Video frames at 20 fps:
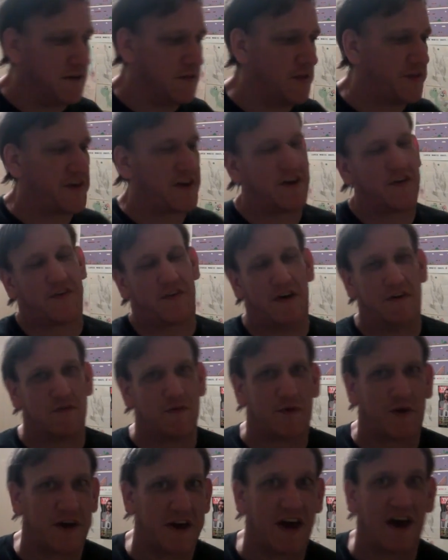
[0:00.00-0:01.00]
The thing is,
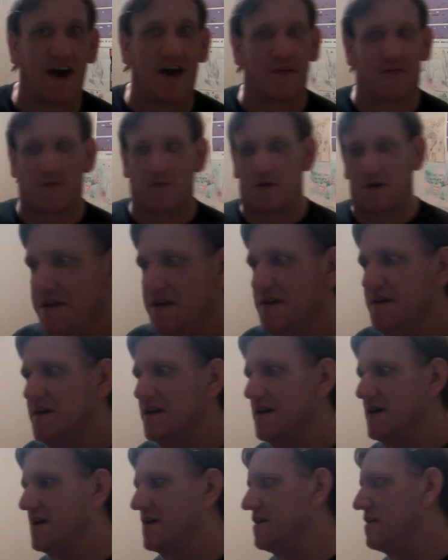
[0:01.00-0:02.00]
everybody has one.
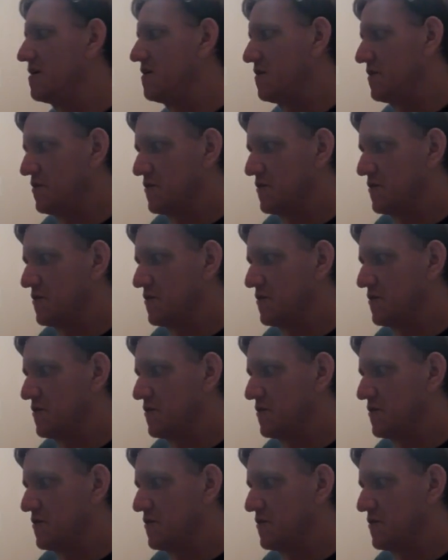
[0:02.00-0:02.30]
And, you know,